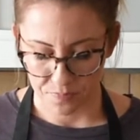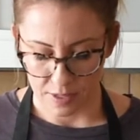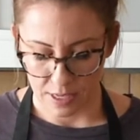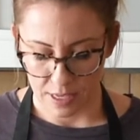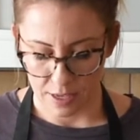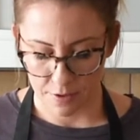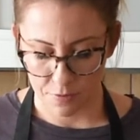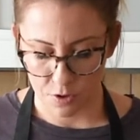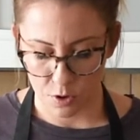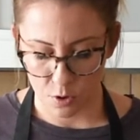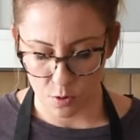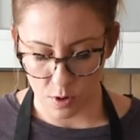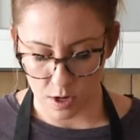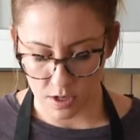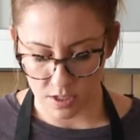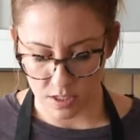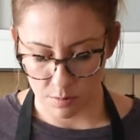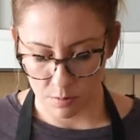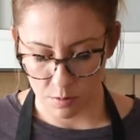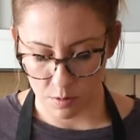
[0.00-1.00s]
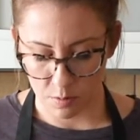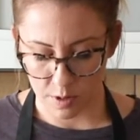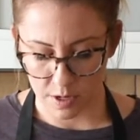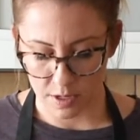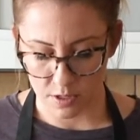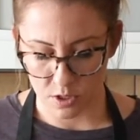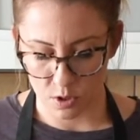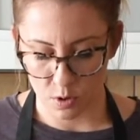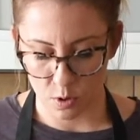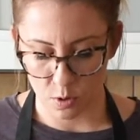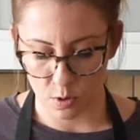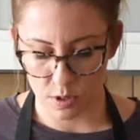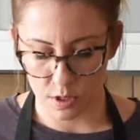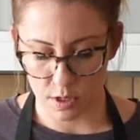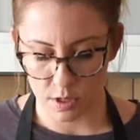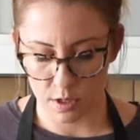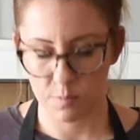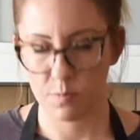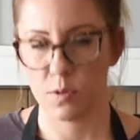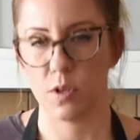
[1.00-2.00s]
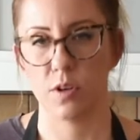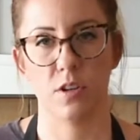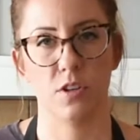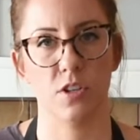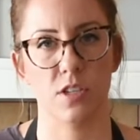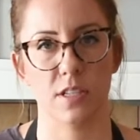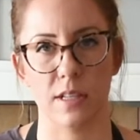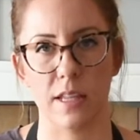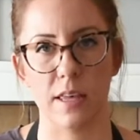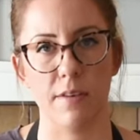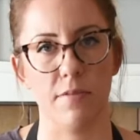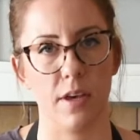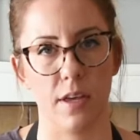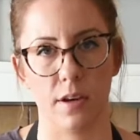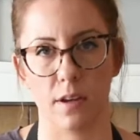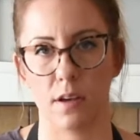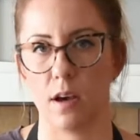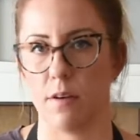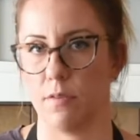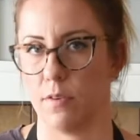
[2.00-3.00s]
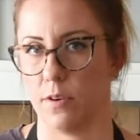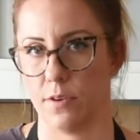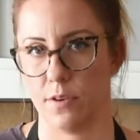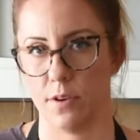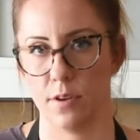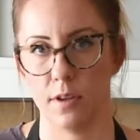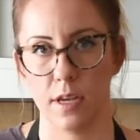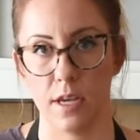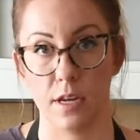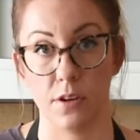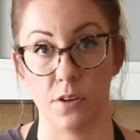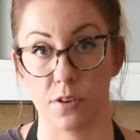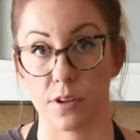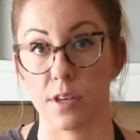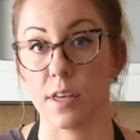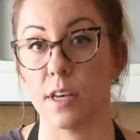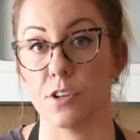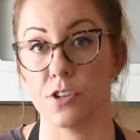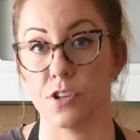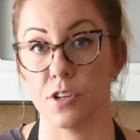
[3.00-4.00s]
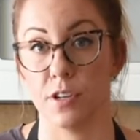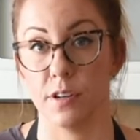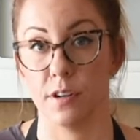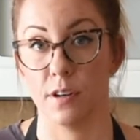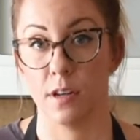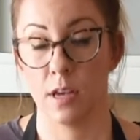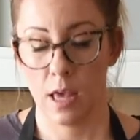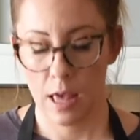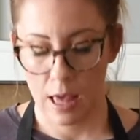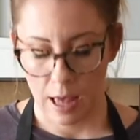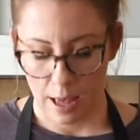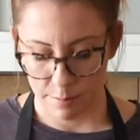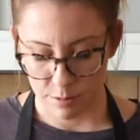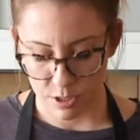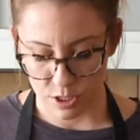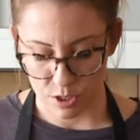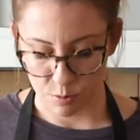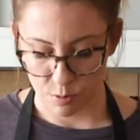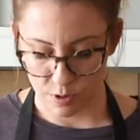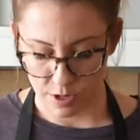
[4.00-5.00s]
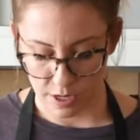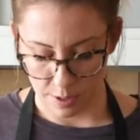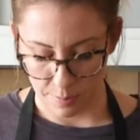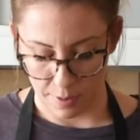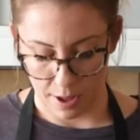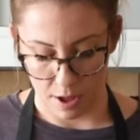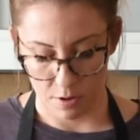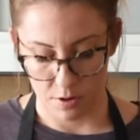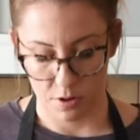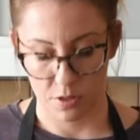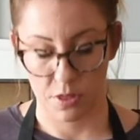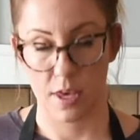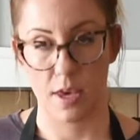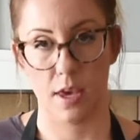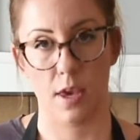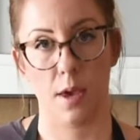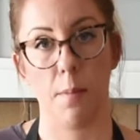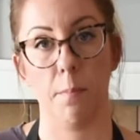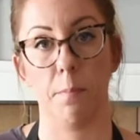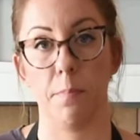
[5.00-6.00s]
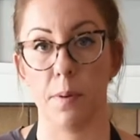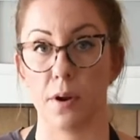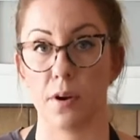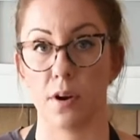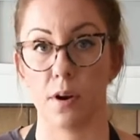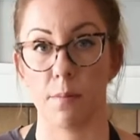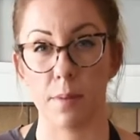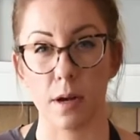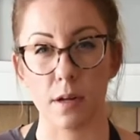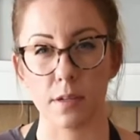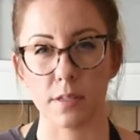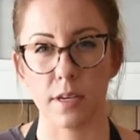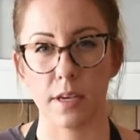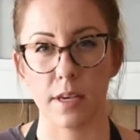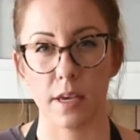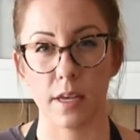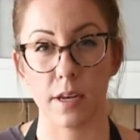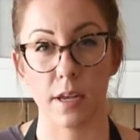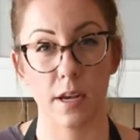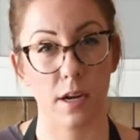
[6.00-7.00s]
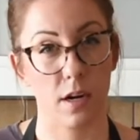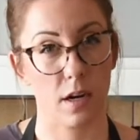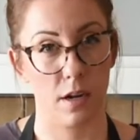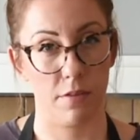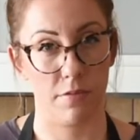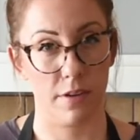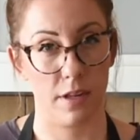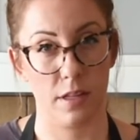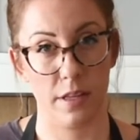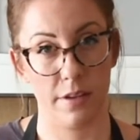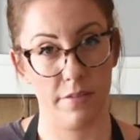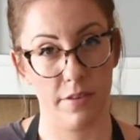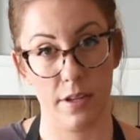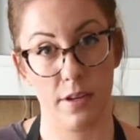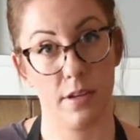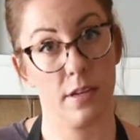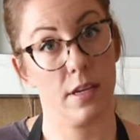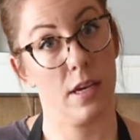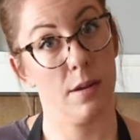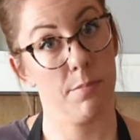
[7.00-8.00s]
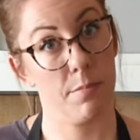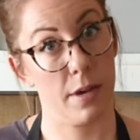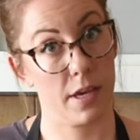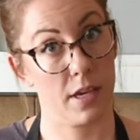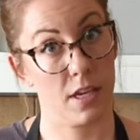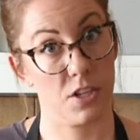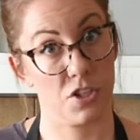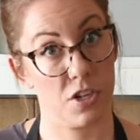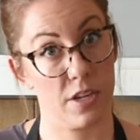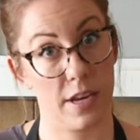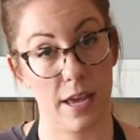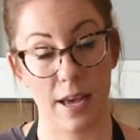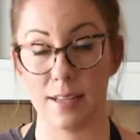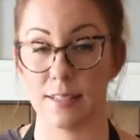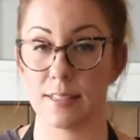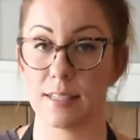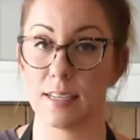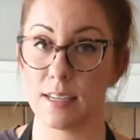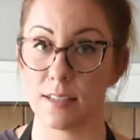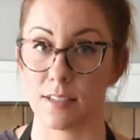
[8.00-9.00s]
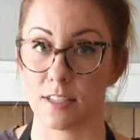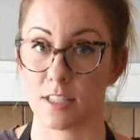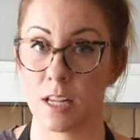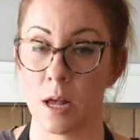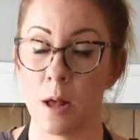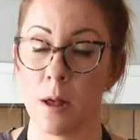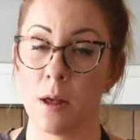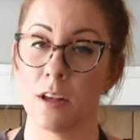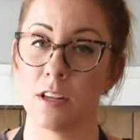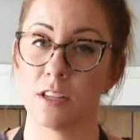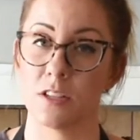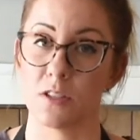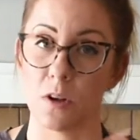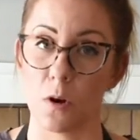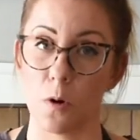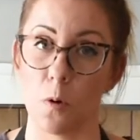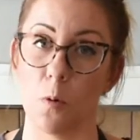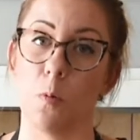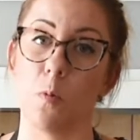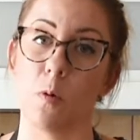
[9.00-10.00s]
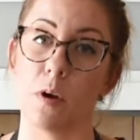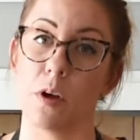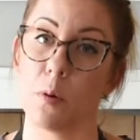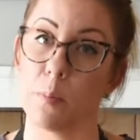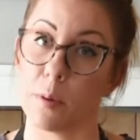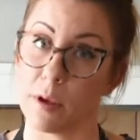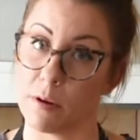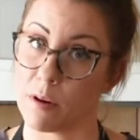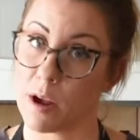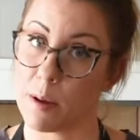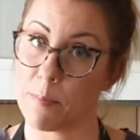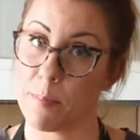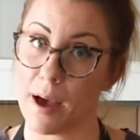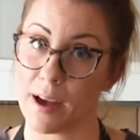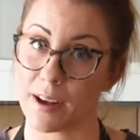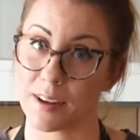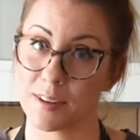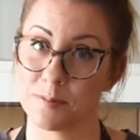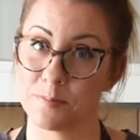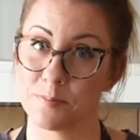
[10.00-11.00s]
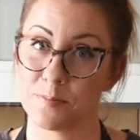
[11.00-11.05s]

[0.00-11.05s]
If you are somewhere where it's cooler, you can just leave it covered in your kitchen. I'm just worried about the butter melting in here if I leave it in my kitchen as is. So we'll be right back.